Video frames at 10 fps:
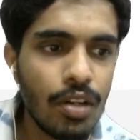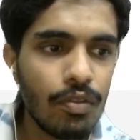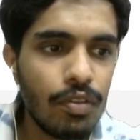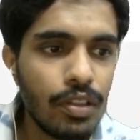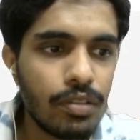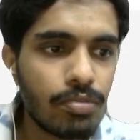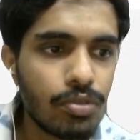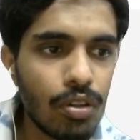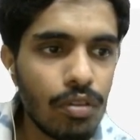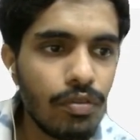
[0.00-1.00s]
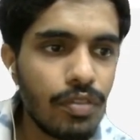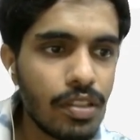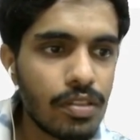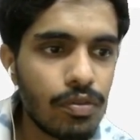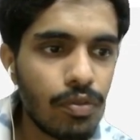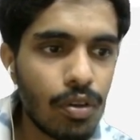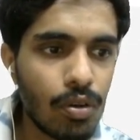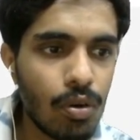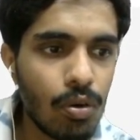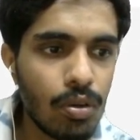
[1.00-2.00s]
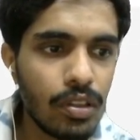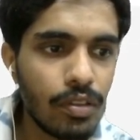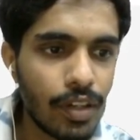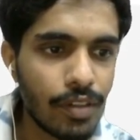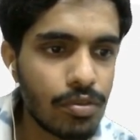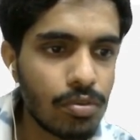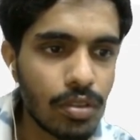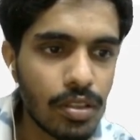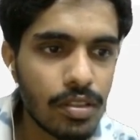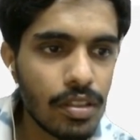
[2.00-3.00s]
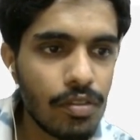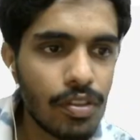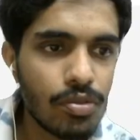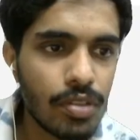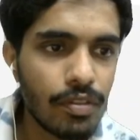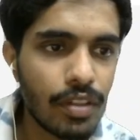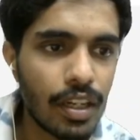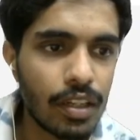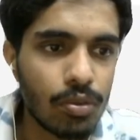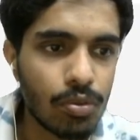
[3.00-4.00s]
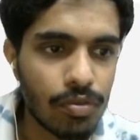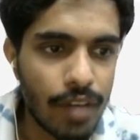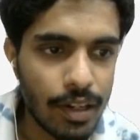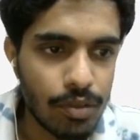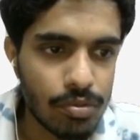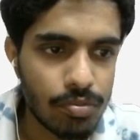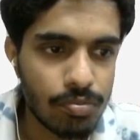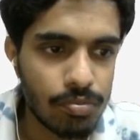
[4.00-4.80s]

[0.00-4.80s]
We'll solve this for all the 5 students, and eventually we get those values.